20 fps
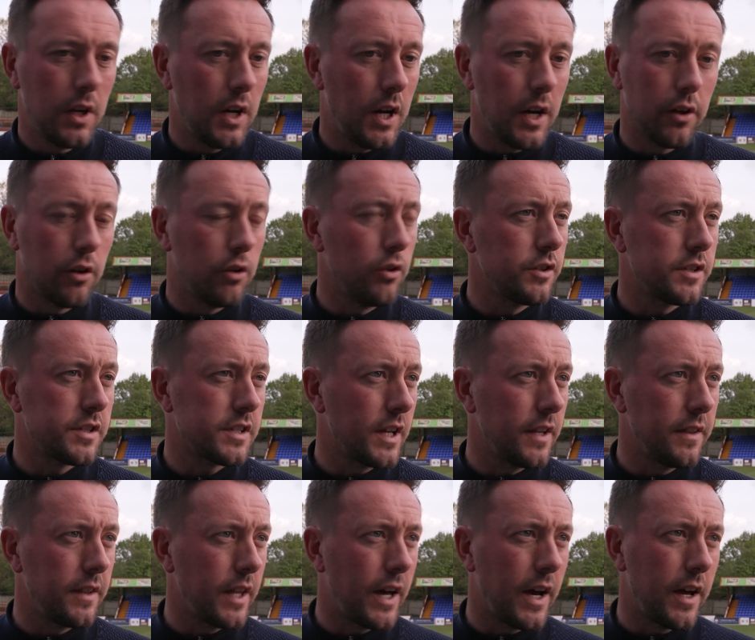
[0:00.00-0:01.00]
I don't
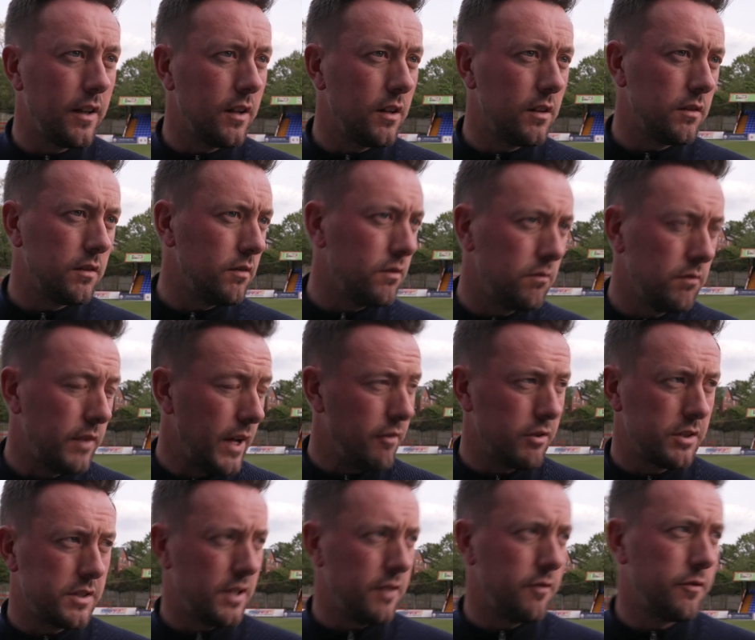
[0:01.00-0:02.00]
understand that
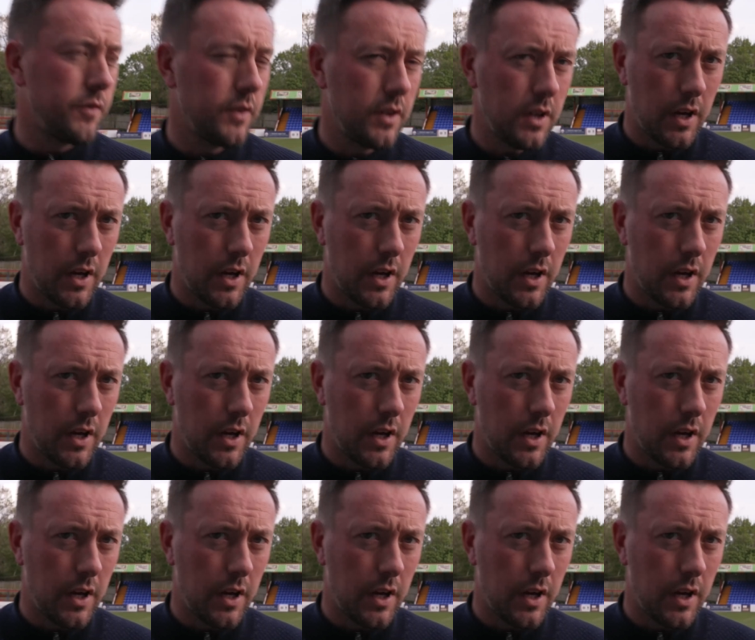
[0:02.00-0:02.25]
narrative.